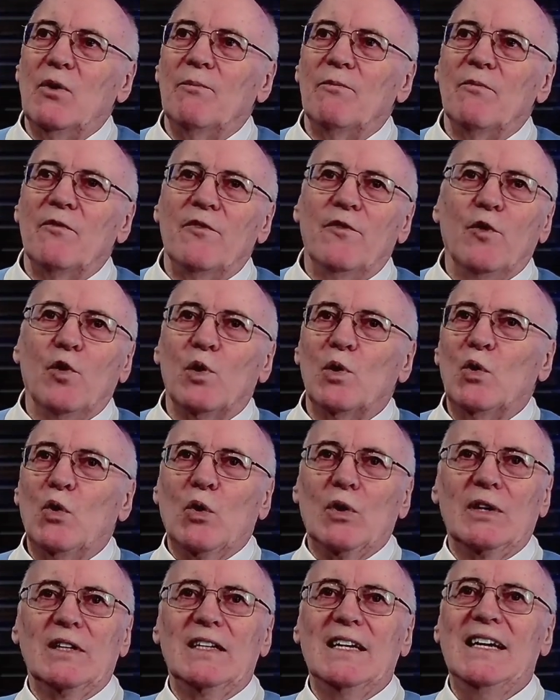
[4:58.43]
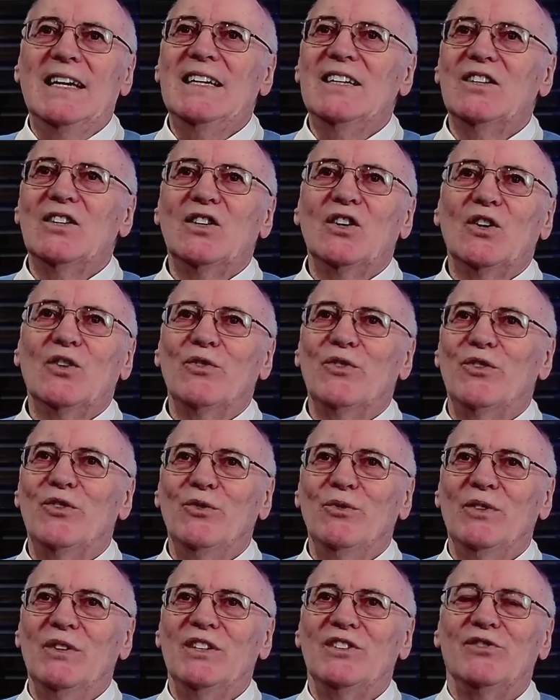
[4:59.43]
foreordained to go
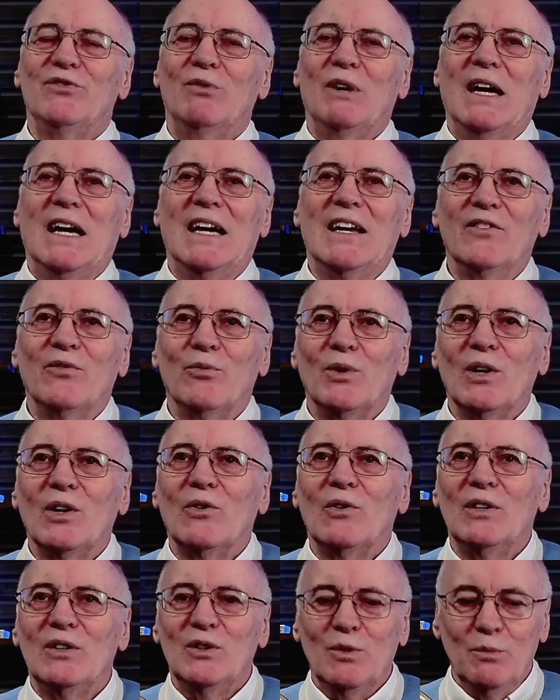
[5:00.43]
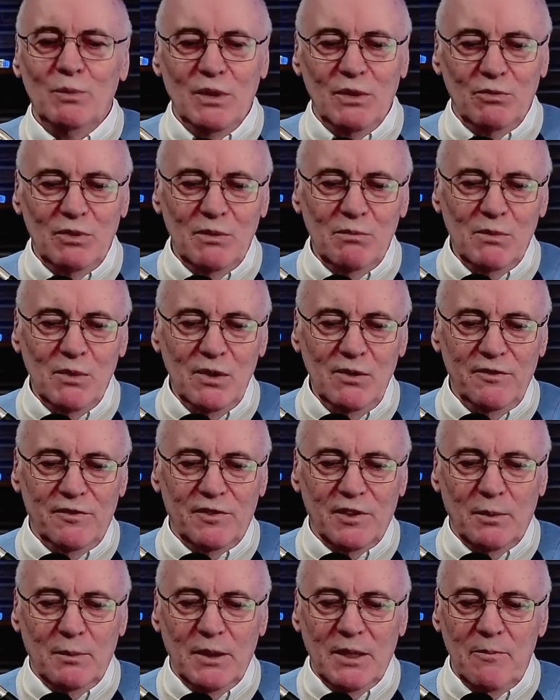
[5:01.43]
through this wrath. We're going to be removed
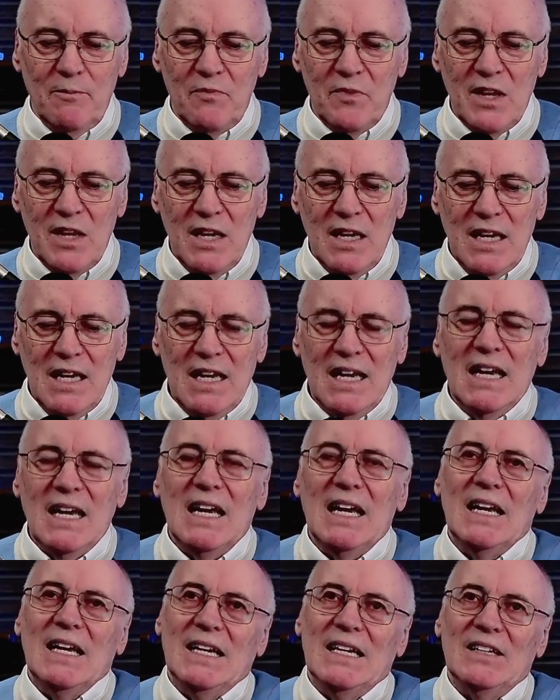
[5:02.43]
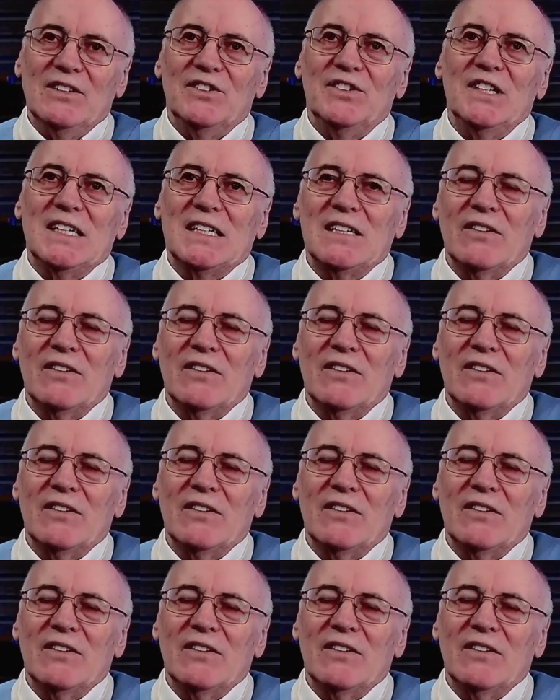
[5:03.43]
from it. in 2